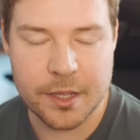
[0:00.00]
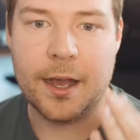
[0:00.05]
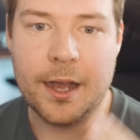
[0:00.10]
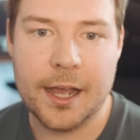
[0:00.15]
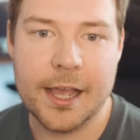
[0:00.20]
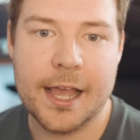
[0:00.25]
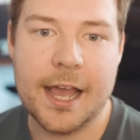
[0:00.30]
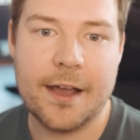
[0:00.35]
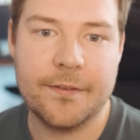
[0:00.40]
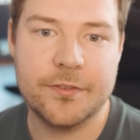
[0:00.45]

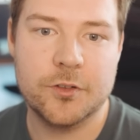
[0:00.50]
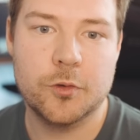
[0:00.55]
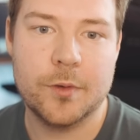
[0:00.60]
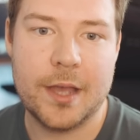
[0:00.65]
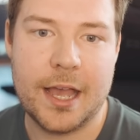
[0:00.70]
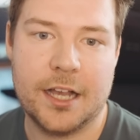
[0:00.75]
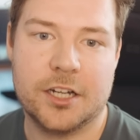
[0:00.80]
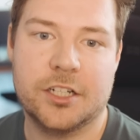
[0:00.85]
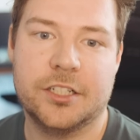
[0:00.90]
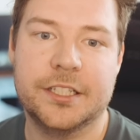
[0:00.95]
I have to
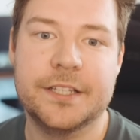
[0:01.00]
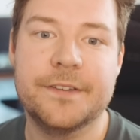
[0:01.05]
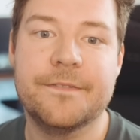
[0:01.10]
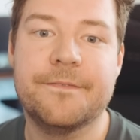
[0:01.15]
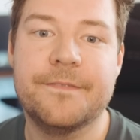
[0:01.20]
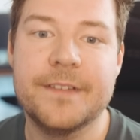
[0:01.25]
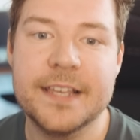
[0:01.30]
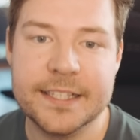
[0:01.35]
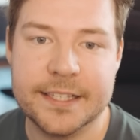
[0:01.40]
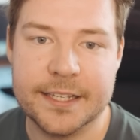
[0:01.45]
actually
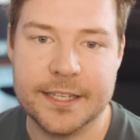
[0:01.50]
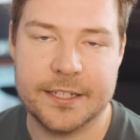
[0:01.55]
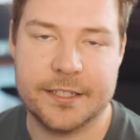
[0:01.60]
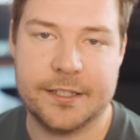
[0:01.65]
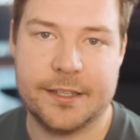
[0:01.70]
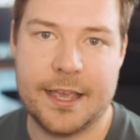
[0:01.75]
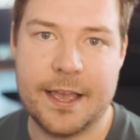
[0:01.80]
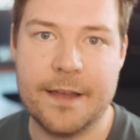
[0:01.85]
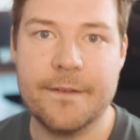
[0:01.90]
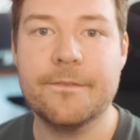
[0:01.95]
visit
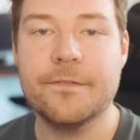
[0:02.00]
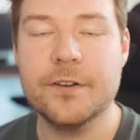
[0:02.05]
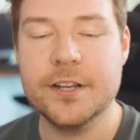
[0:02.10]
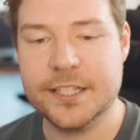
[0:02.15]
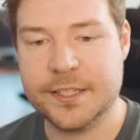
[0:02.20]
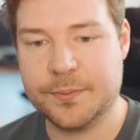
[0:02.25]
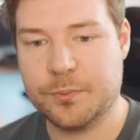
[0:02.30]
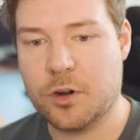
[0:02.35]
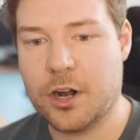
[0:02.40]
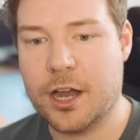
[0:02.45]
every
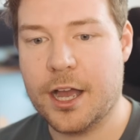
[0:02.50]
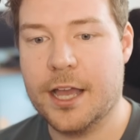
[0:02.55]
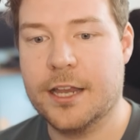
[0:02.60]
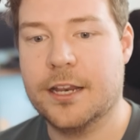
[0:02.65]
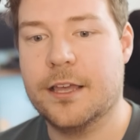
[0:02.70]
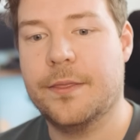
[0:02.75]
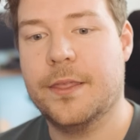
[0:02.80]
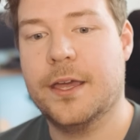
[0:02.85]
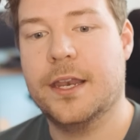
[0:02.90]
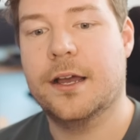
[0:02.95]
sprite
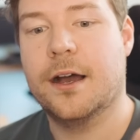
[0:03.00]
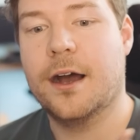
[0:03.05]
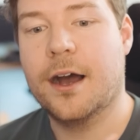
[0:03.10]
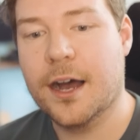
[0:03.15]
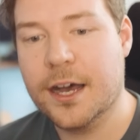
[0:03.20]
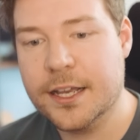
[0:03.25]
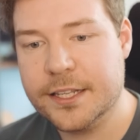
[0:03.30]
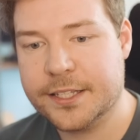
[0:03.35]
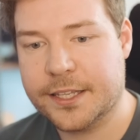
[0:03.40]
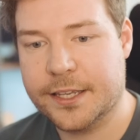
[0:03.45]
and then
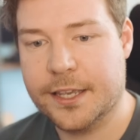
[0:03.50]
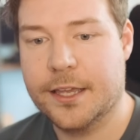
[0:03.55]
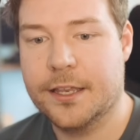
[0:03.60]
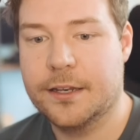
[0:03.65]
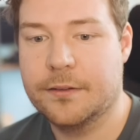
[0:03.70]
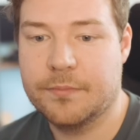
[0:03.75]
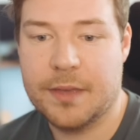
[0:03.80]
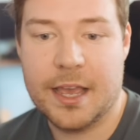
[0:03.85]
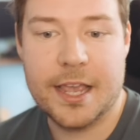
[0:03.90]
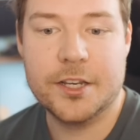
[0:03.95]
ask
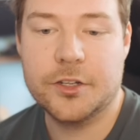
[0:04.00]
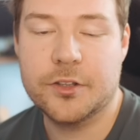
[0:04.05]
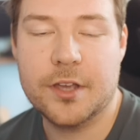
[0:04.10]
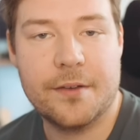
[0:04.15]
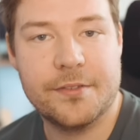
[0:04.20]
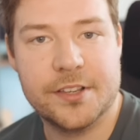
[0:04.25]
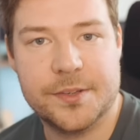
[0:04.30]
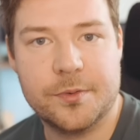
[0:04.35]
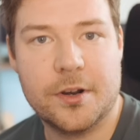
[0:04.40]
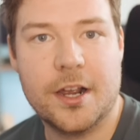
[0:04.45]
it, hey, do you
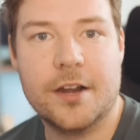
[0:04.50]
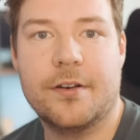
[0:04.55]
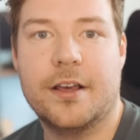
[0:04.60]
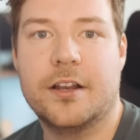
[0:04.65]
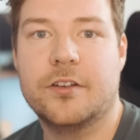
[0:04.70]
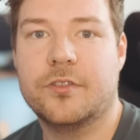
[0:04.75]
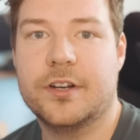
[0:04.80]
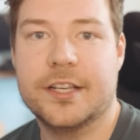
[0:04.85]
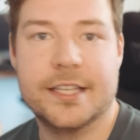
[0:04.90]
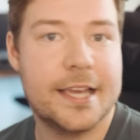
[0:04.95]
have a sprite
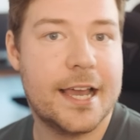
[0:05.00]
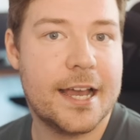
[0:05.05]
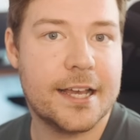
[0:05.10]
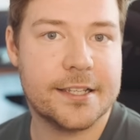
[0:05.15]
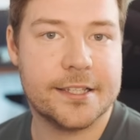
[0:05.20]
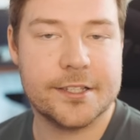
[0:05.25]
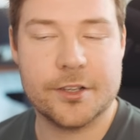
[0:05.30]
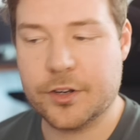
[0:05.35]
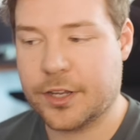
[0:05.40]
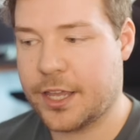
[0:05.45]
renderer?
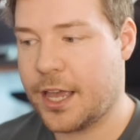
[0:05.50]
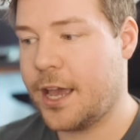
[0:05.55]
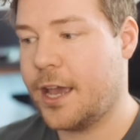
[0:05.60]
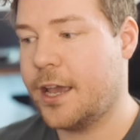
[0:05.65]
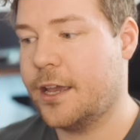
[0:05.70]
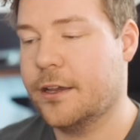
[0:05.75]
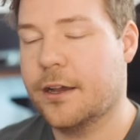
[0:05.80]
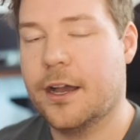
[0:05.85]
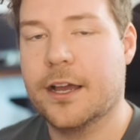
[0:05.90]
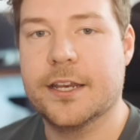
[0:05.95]
Yes.
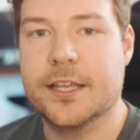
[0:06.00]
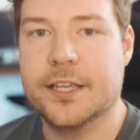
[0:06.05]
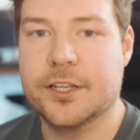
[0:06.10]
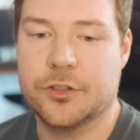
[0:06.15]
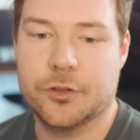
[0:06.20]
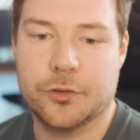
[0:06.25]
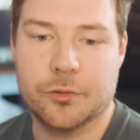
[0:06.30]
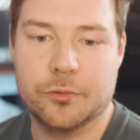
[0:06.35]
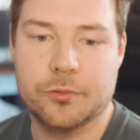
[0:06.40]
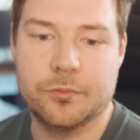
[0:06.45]
Okay. I need
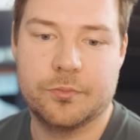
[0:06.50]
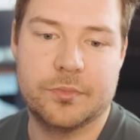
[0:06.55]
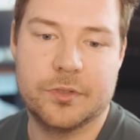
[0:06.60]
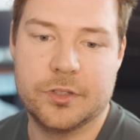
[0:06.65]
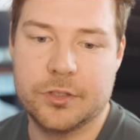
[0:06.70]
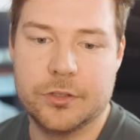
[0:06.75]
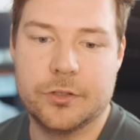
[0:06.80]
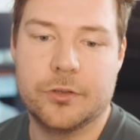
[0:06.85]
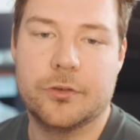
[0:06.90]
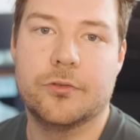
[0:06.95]
to
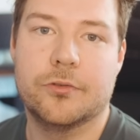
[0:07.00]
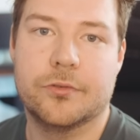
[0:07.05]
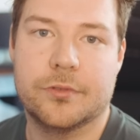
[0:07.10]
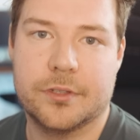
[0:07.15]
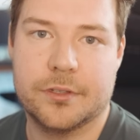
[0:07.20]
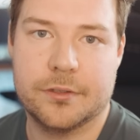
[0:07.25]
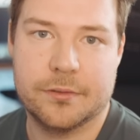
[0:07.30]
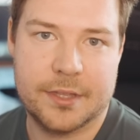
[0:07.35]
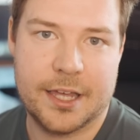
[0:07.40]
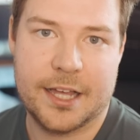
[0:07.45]

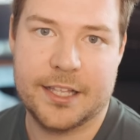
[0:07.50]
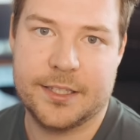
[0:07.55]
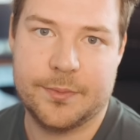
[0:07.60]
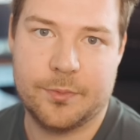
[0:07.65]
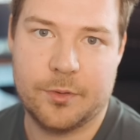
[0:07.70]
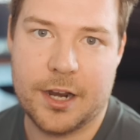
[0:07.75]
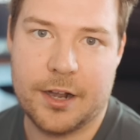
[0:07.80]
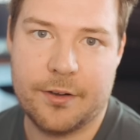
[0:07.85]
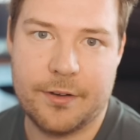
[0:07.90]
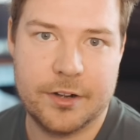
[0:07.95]
use that
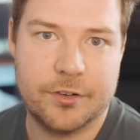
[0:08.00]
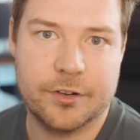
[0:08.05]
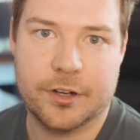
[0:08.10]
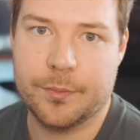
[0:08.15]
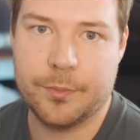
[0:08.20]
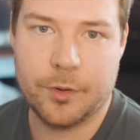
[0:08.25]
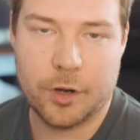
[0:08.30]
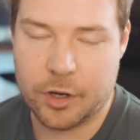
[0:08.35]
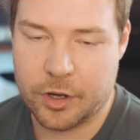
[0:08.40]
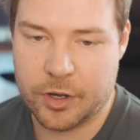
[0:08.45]
sprite renderer
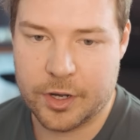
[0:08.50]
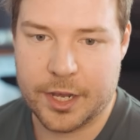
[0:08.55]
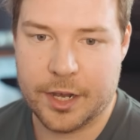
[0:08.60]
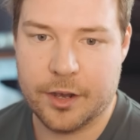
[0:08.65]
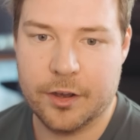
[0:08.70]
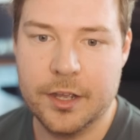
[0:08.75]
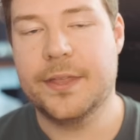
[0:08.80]
component now.